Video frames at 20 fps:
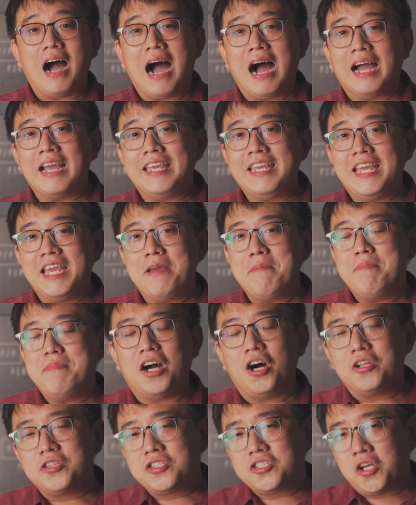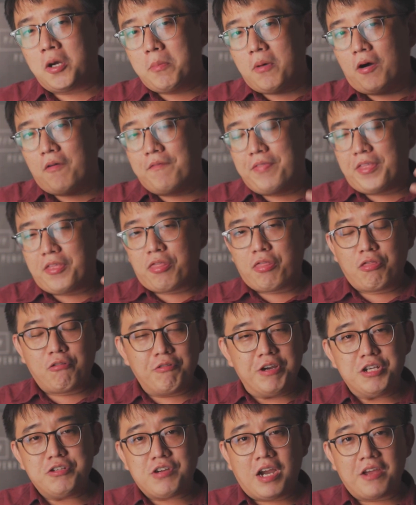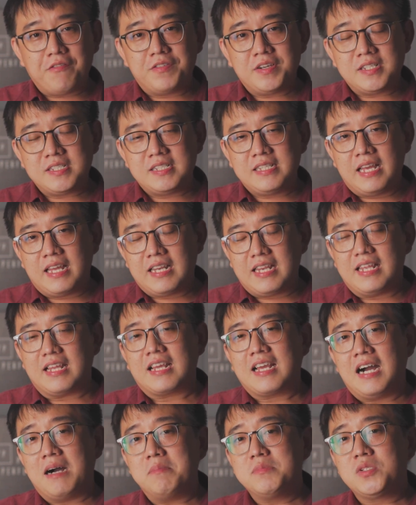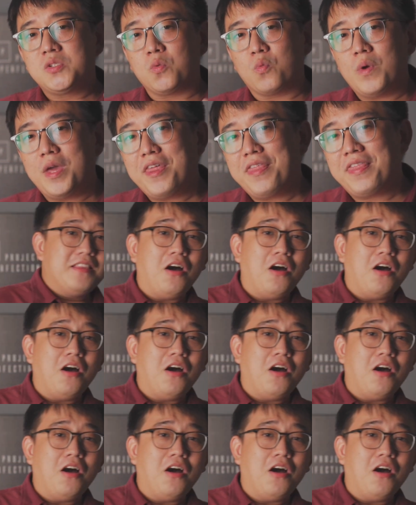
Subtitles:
IEM on top of the 3 drivers that it comes with.